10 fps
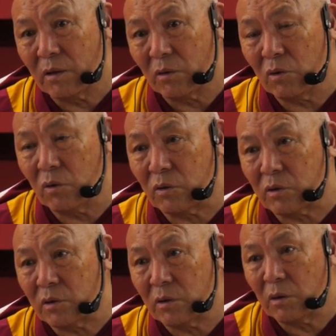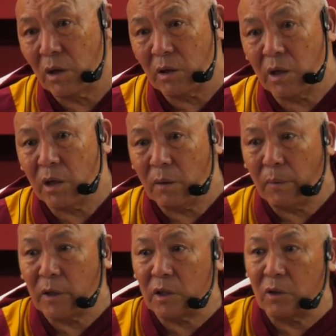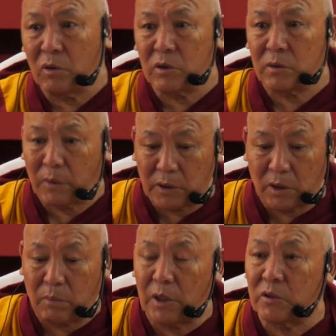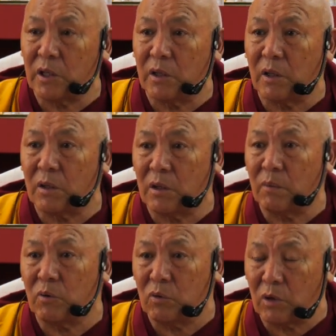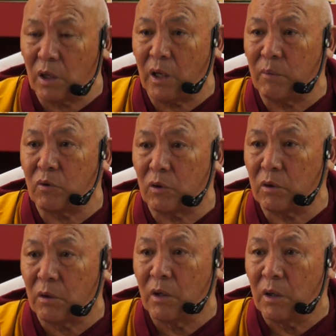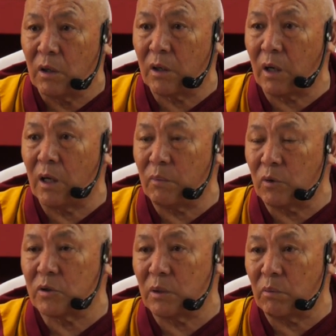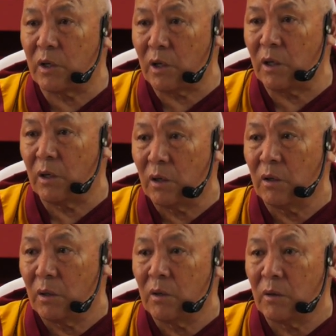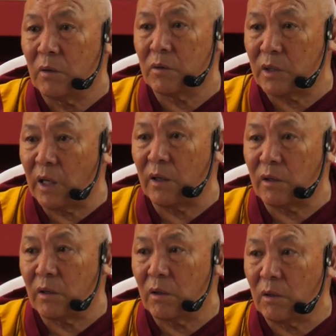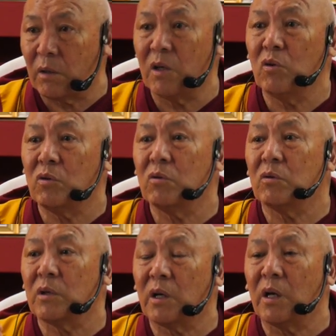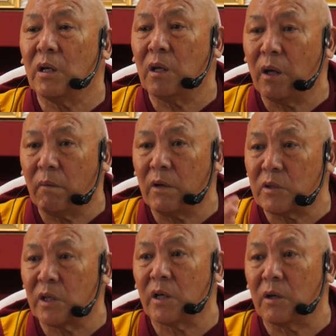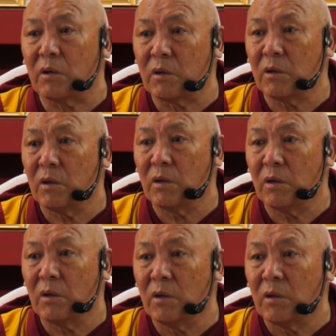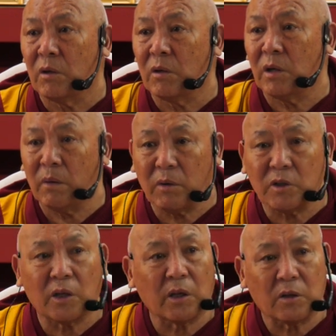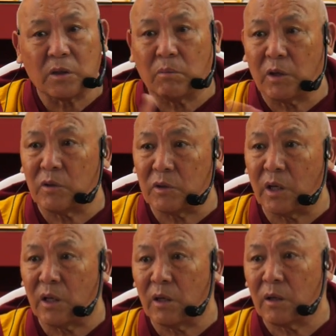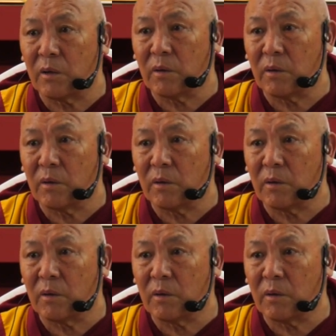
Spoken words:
No use. And then in fact he goes further by saying that if you really have to cry for somebody's death, then you should cry every second. Every second somebody is dying.